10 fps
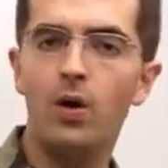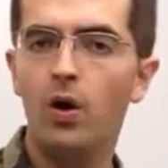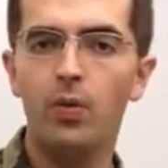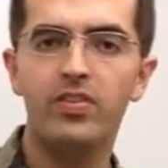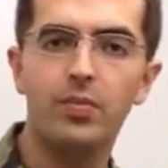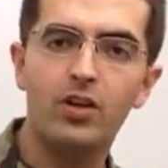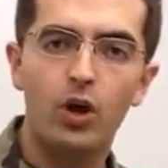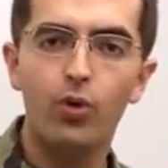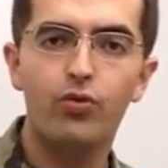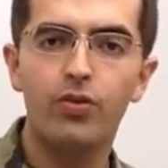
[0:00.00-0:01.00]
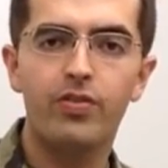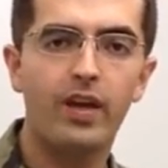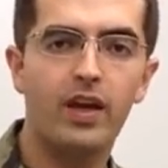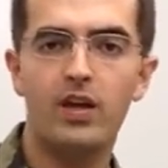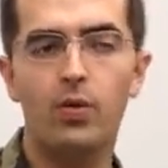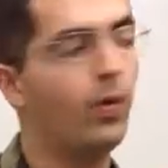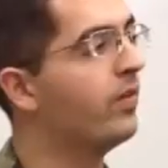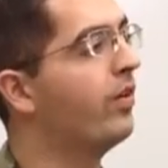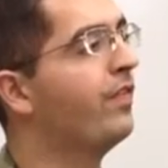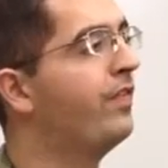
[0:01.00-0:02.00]
what some of the culture is like, what
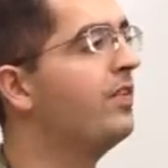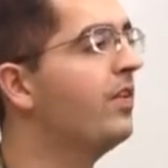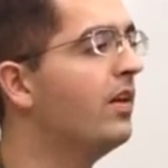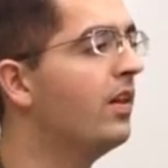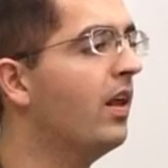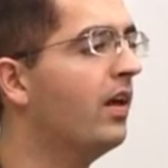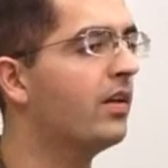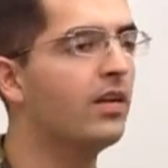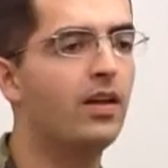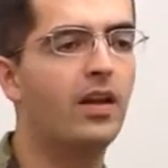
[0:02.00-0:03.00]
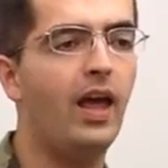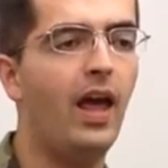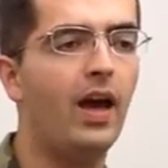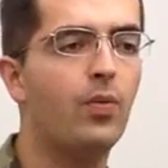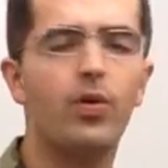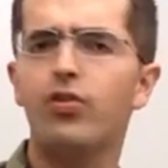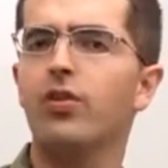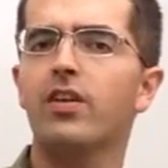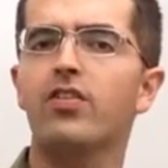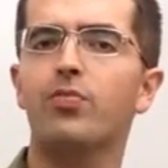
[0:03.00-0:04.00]
is our facility like, and what you
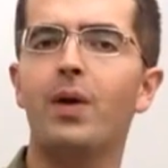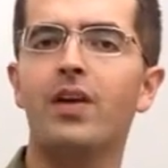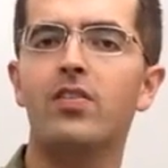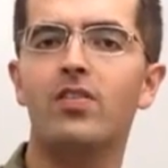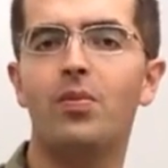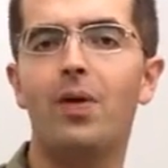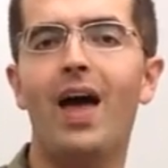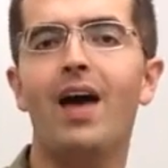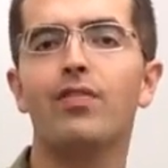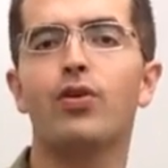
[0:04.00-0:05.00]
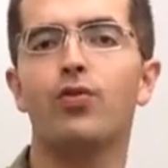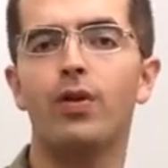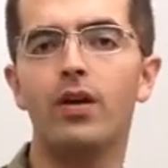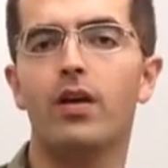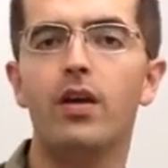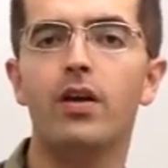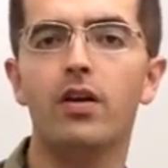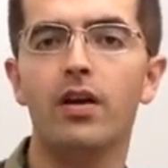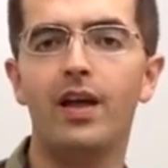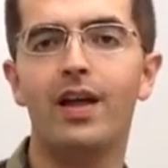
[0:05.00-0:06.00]
can expect to have a career
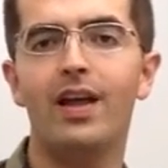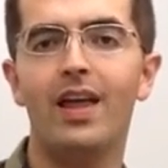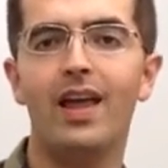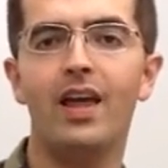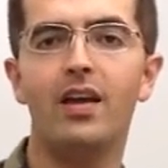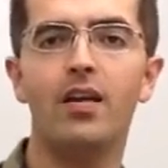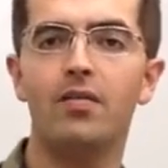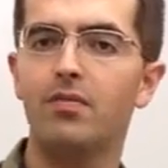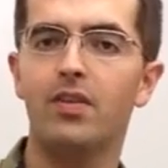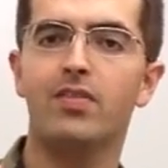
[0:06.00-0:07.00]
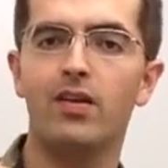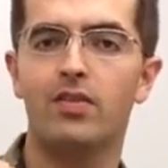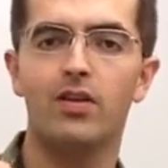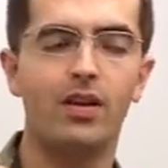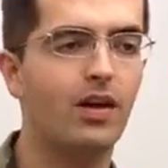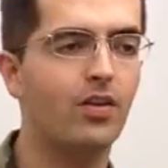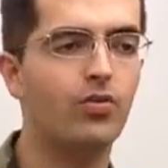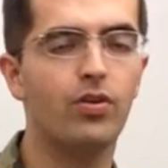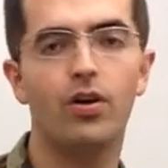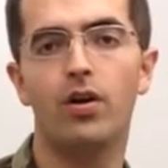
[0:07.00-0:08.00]
here in the South Carolina
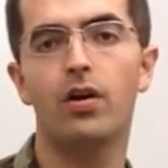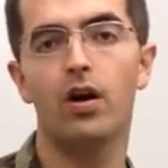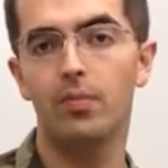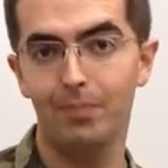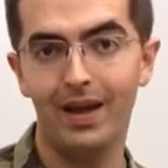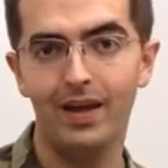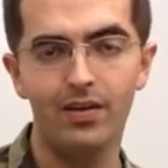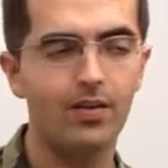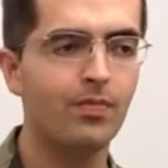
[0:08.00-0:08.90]
National Guard Band.